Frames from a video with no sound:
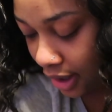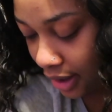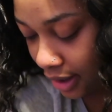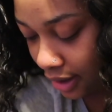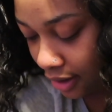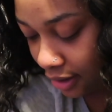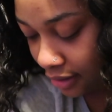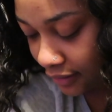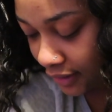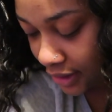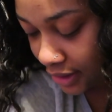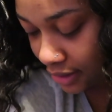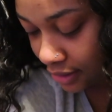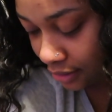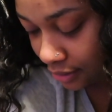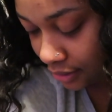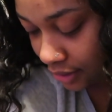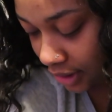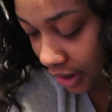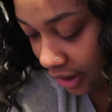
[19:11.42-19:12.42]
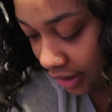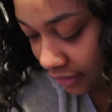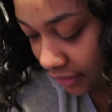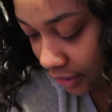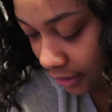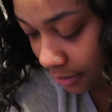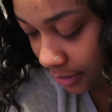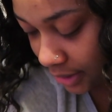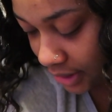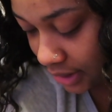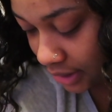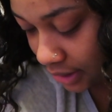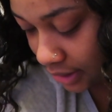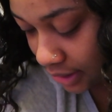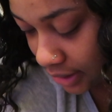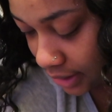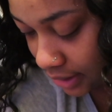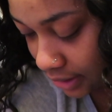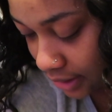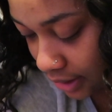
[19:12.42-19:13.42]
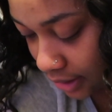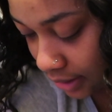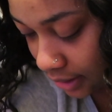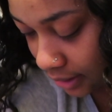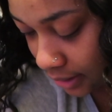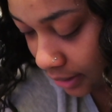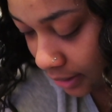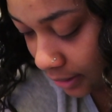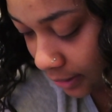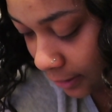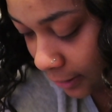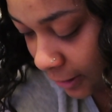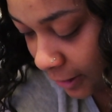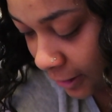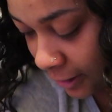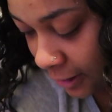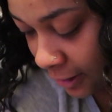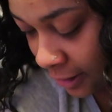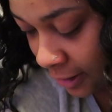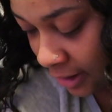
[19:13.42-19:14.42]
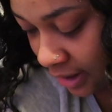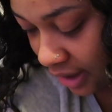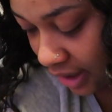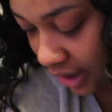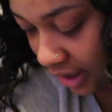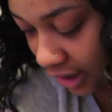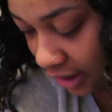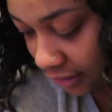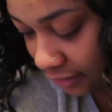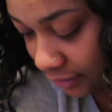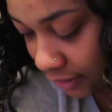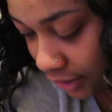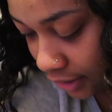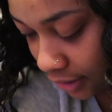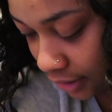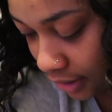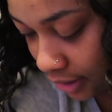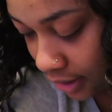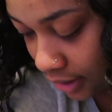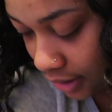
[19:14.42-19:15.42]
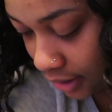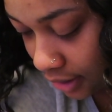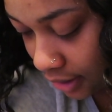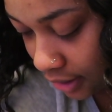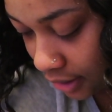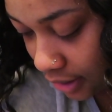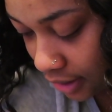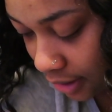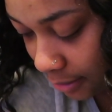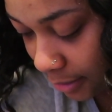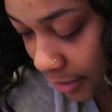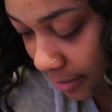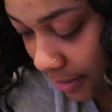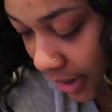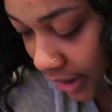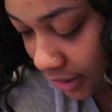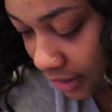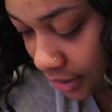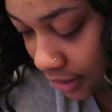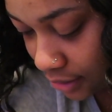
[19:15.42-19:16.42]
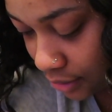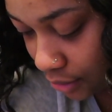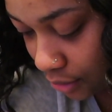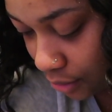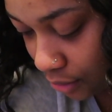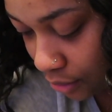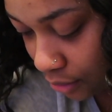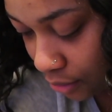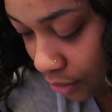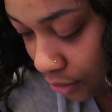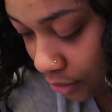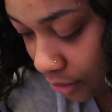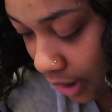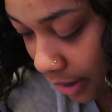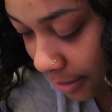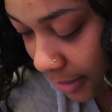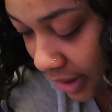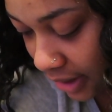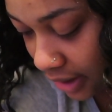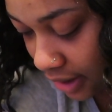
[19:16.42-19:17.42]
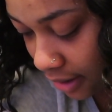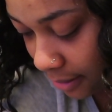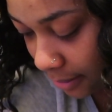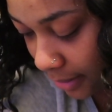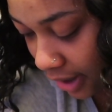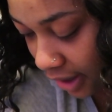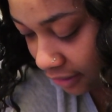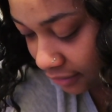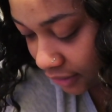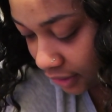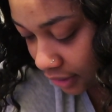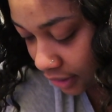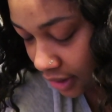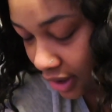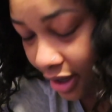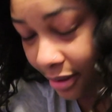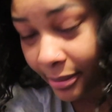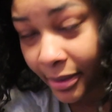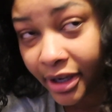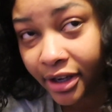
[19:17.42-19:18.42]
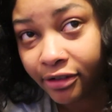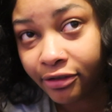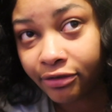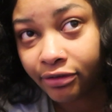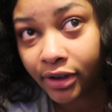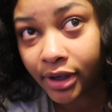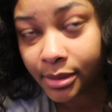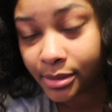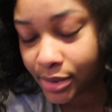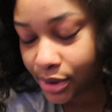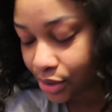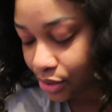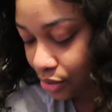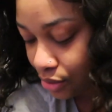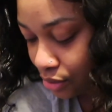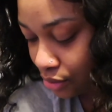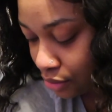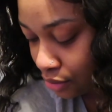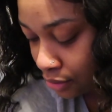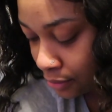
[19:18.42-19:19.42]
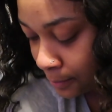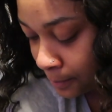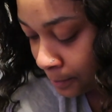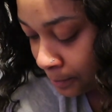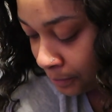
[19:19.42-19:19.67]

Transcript: I had already told y'all I felt mentally stuck after coming back to school. I mean, after coming from school.